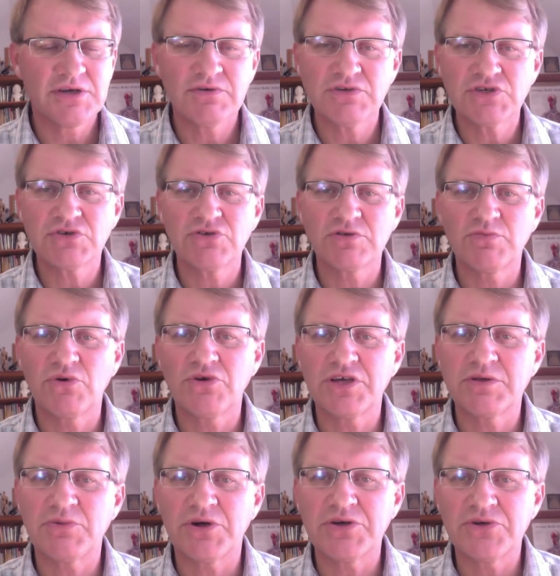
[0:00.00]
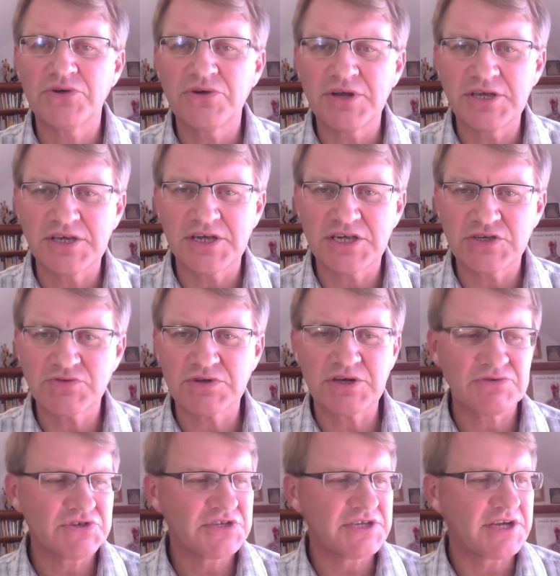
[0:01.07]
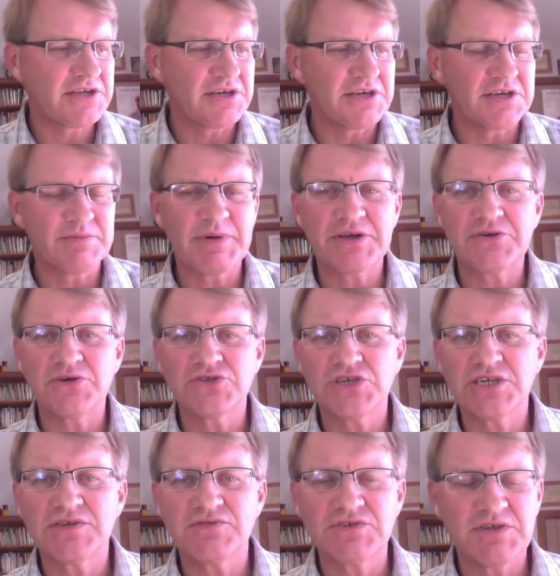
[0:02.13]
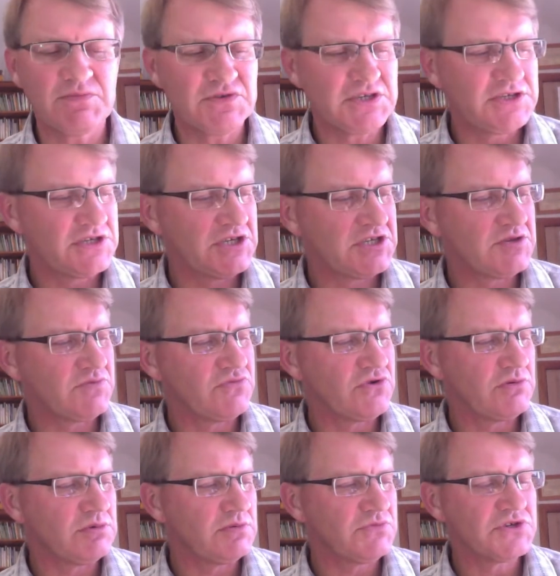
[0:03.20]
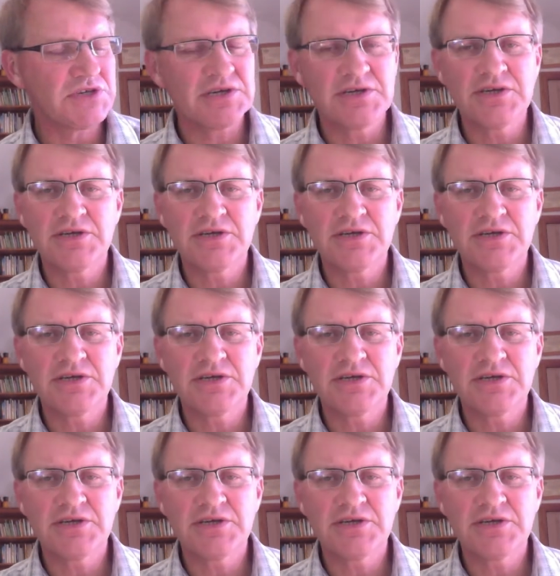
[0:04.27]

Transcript: There's a good book in my early years when I was studying about digestive system problems.